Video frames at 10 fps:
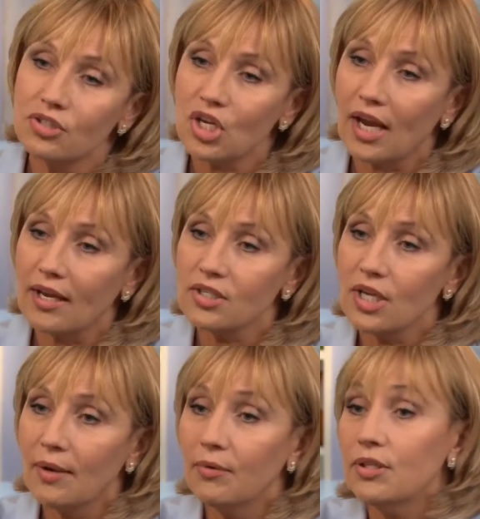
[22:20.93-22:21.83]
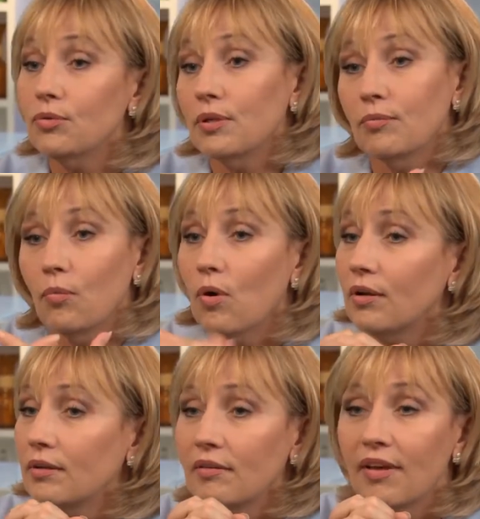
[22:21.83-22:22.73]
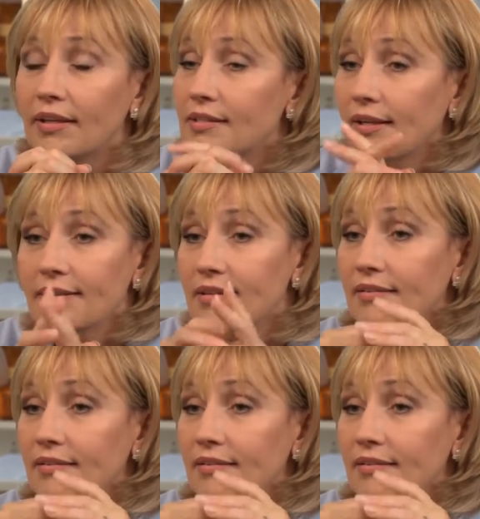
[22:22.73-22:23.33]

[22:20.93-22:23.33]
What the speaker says: to change, and we do it one event at a